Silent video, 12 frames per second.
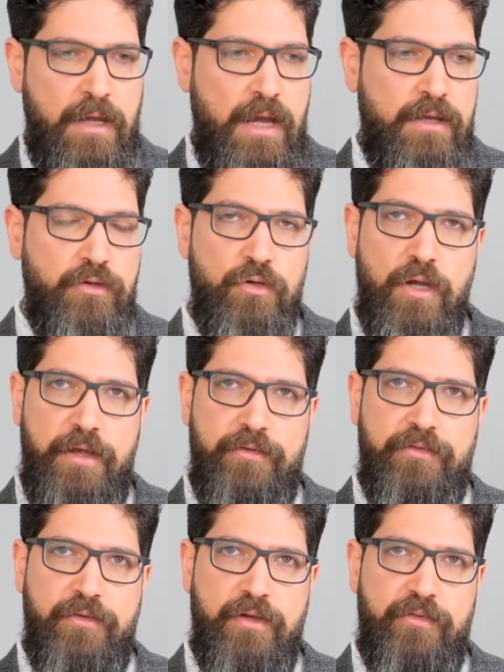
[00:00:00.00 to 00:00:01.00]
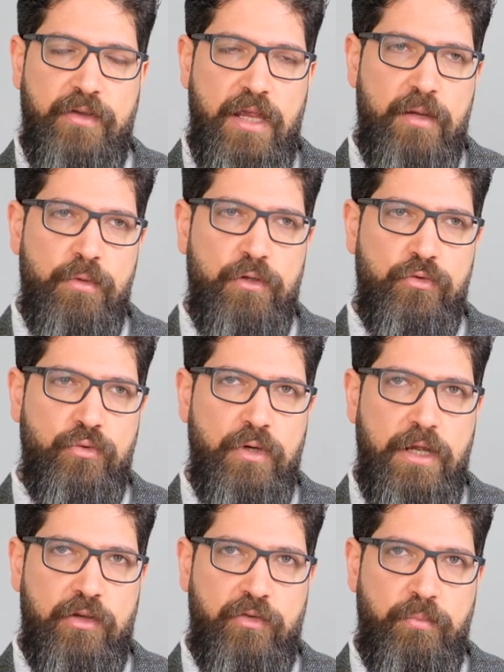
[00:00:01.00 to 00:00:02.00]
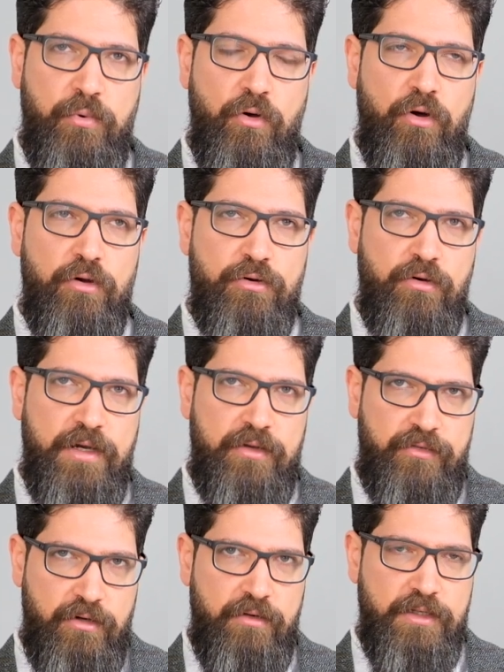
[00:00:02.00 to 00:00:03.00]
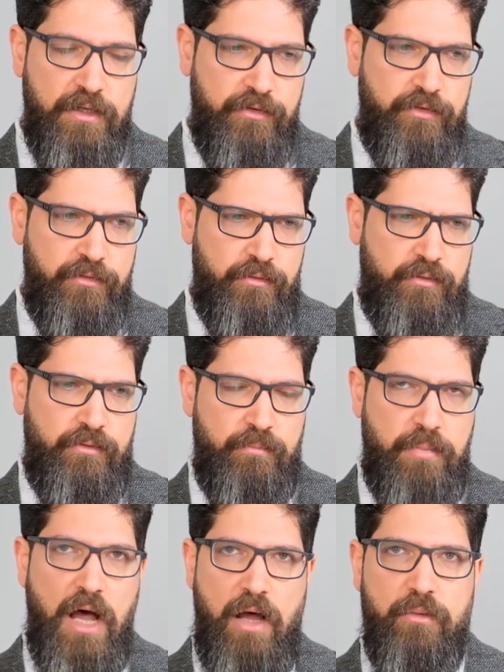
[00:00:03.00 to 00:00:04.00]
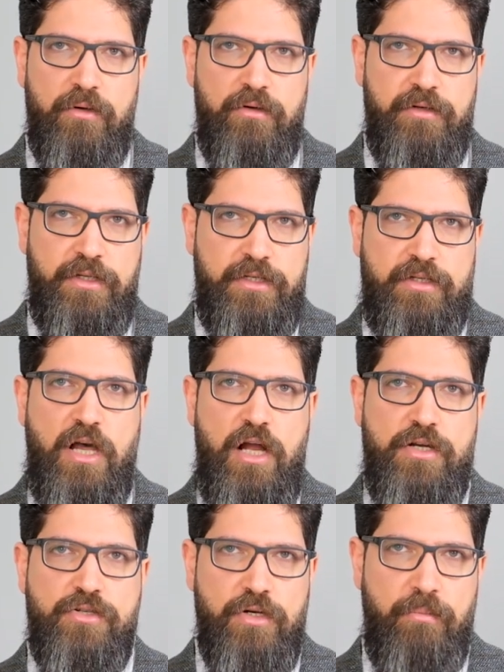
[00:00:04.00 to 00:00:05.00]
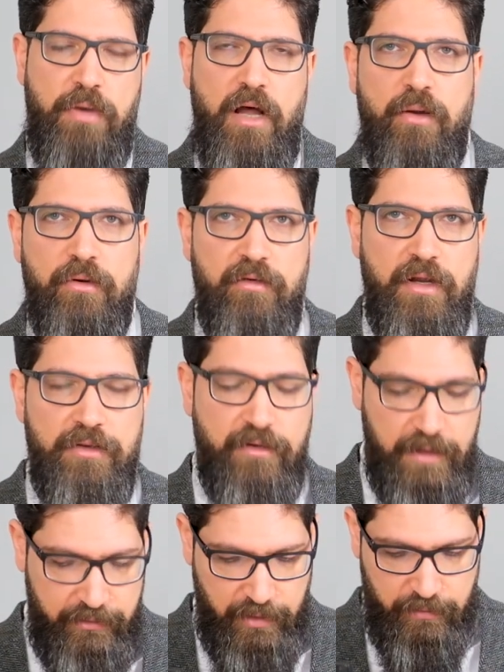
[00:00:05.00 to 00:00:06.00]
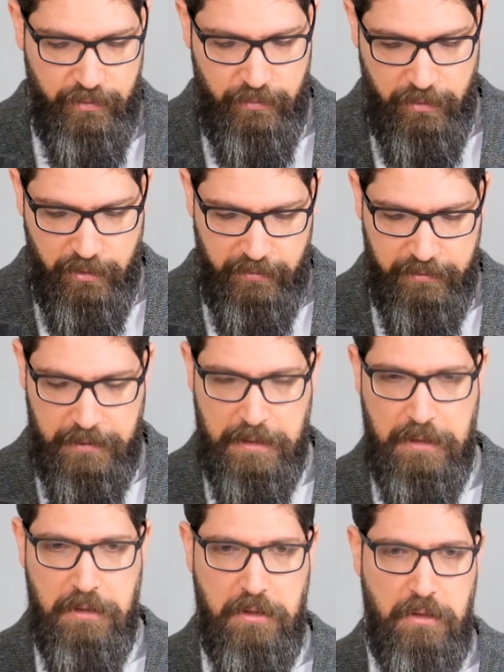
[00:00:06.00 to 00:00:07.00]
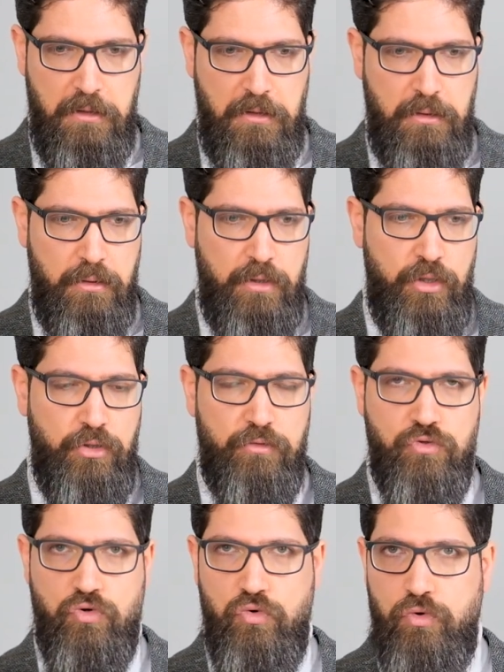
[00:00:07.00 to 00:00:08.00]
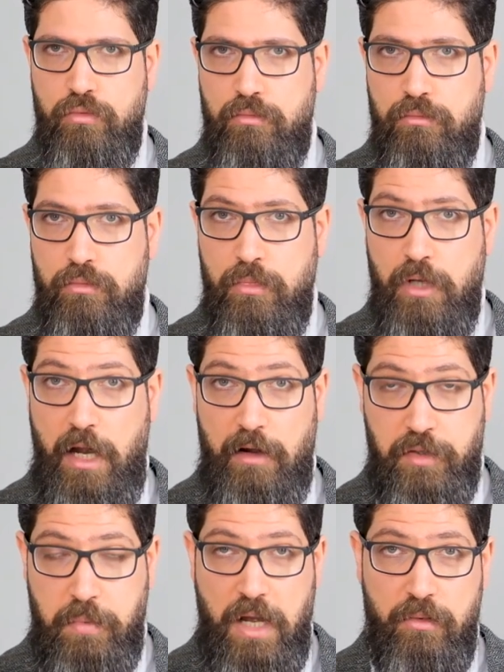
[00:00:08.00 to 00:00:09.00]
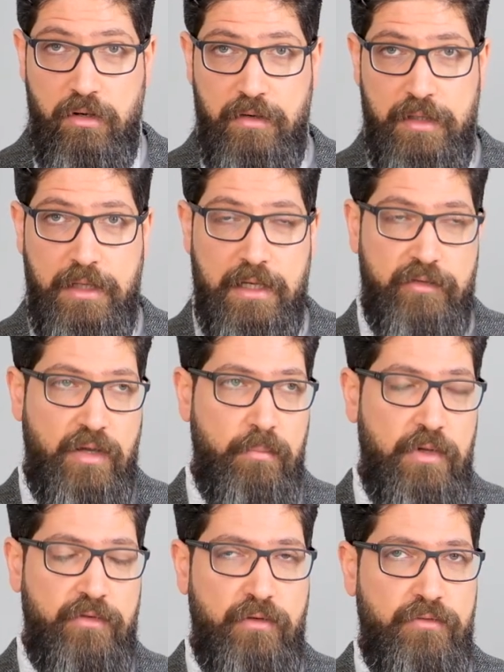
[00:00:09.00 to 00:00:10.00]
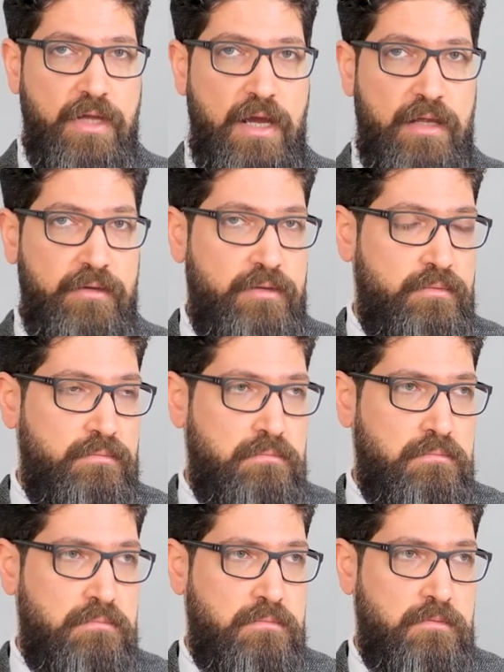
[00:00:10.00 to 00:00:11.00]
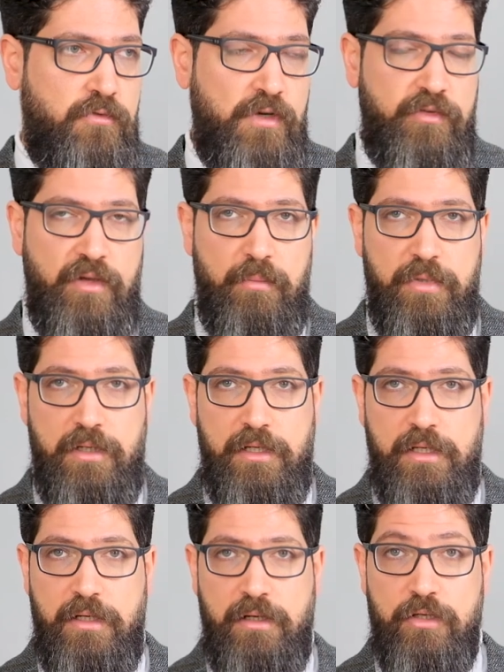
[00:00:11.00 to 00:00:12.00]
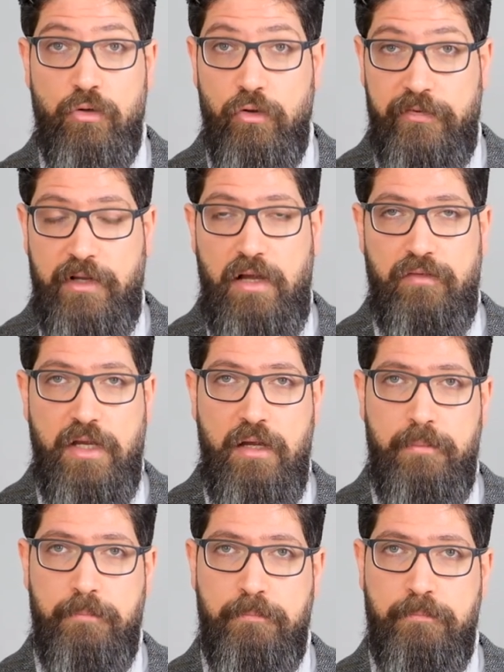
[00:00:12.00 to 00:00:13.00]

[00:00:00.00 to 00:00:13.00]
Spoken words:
And the US is able to export or exert its power, the cultural power, on the rest of the world, either through hard power, and the examples of that, for example, in Yugoslavia,